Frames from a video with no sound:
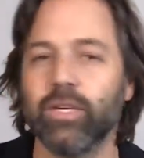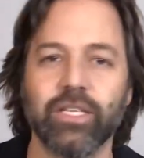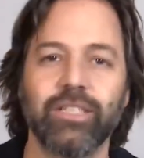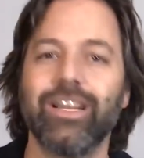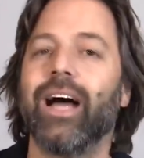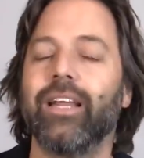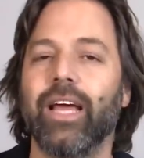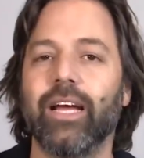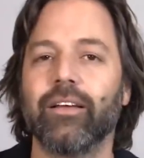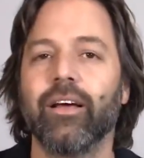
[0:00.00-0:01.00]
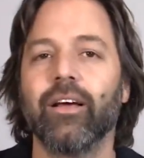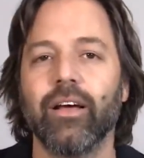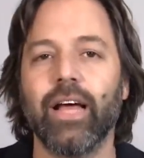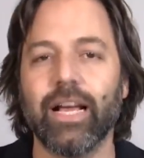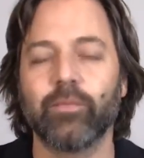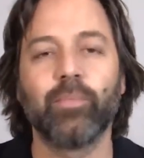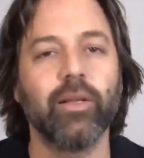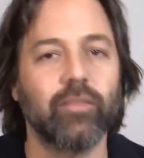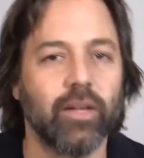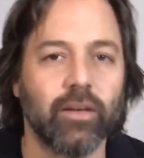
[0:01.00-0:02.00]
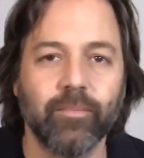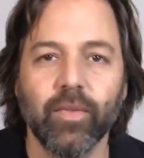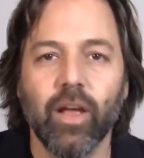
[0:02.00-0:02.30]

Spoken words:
which is not yet explicit.